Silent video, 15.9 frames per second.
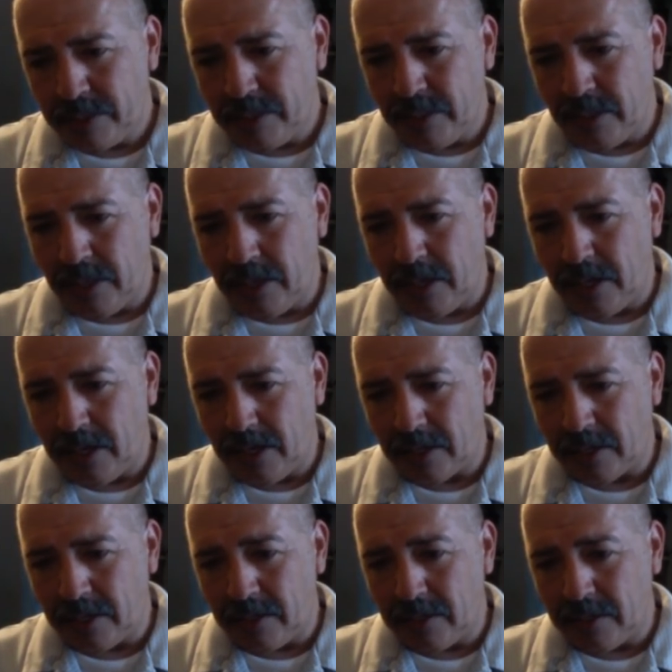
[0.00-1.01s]
What
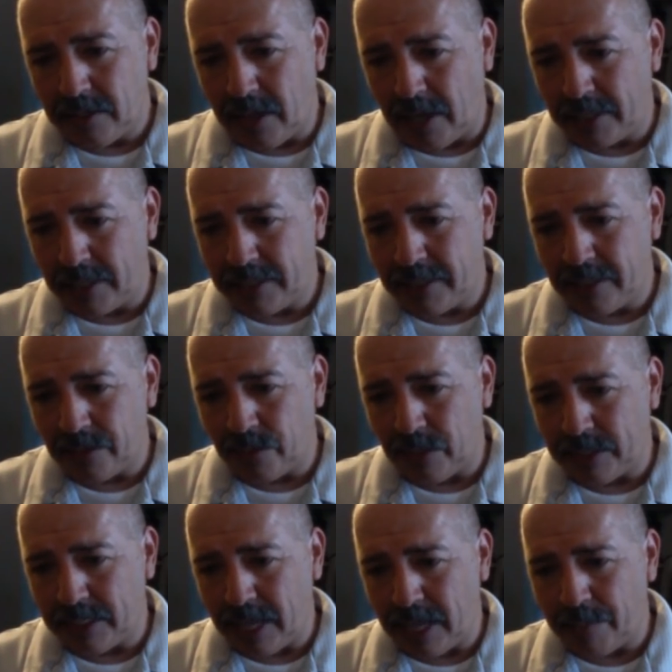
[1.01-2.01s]
Costin,
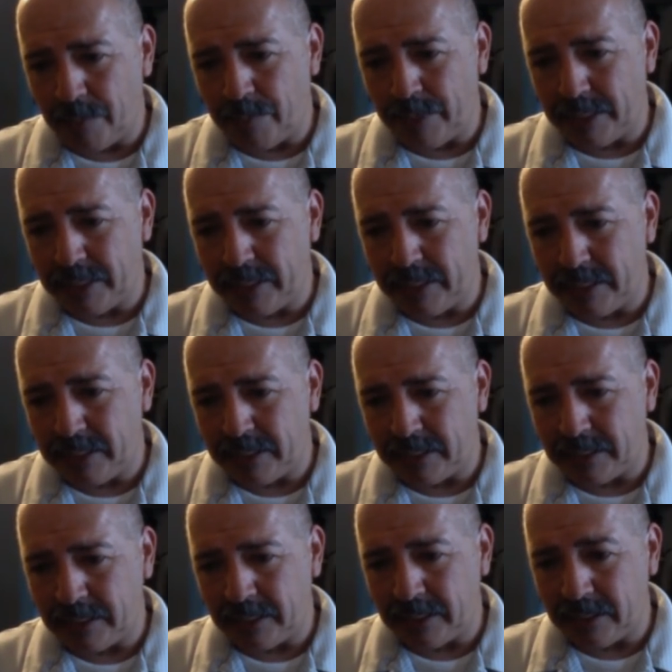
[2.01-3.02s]
what type of business
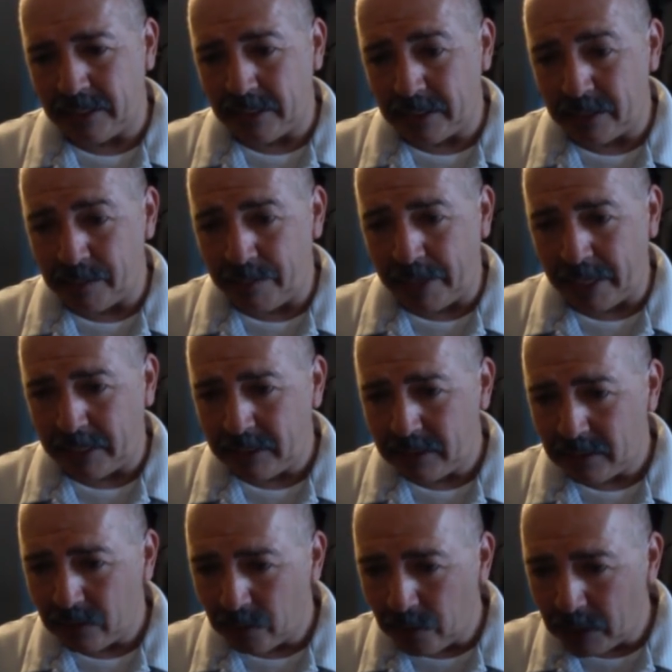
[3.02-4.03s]
is the
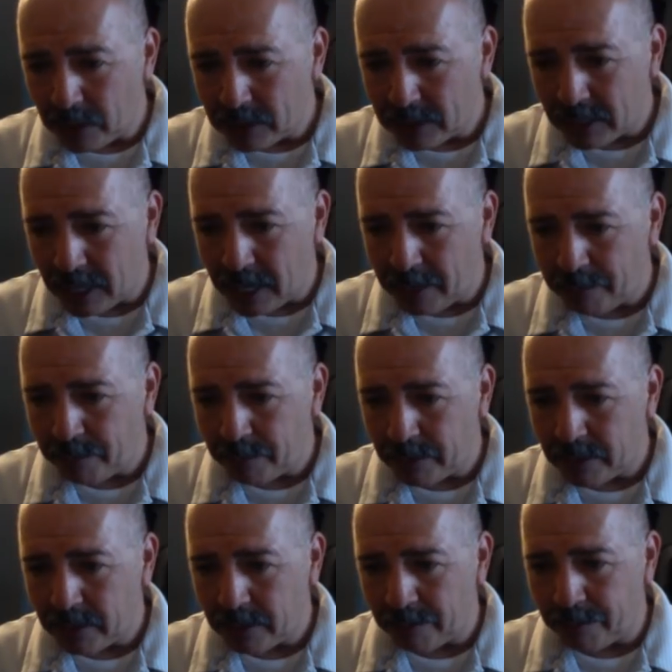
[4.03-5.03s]
best? What
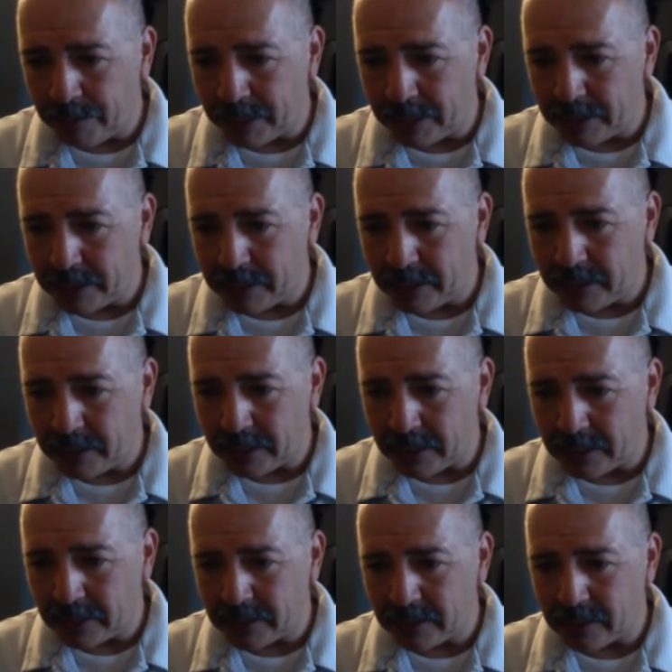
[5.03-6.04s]
type of business
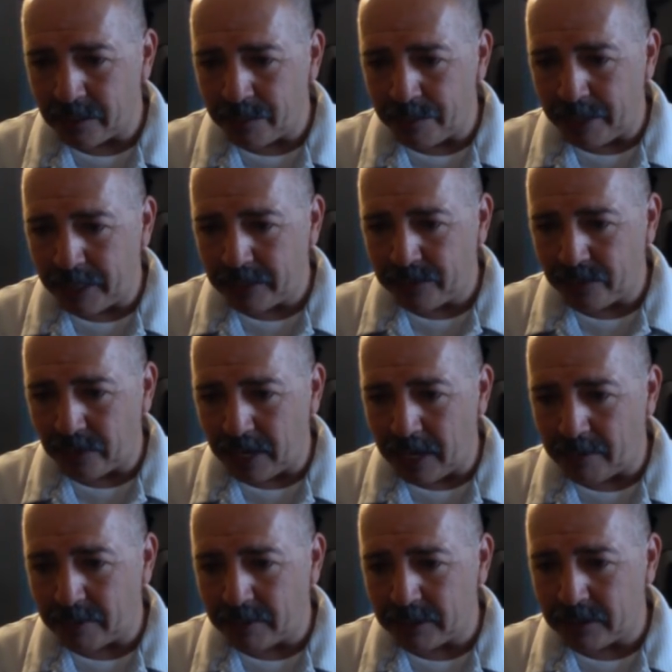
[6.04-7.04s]
is the best
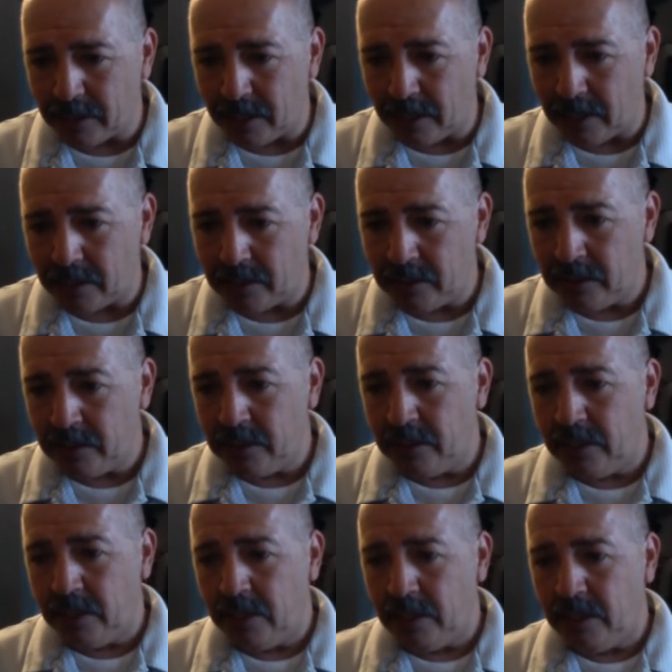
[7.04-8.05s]
for Amazon
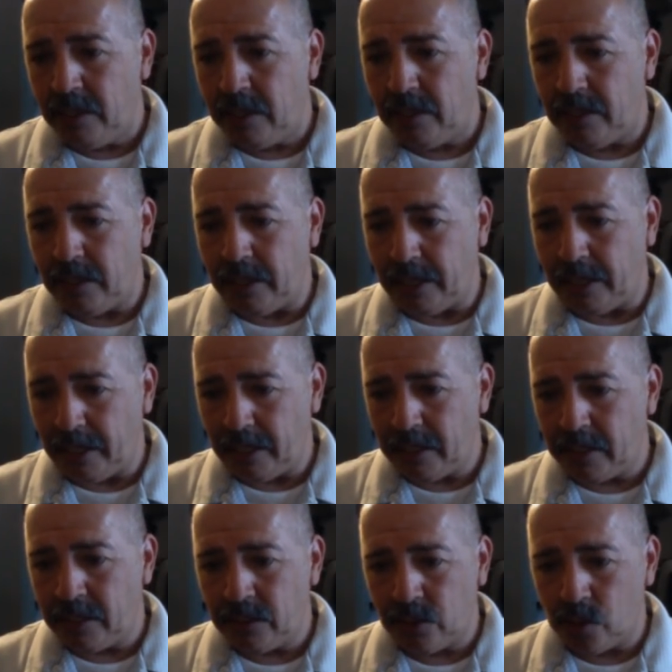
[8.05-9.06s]

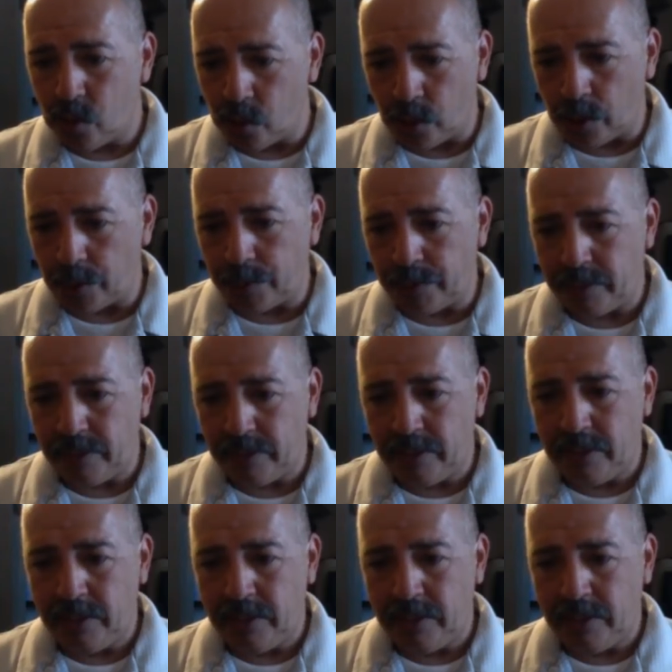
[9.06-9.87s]
Inc. Corp?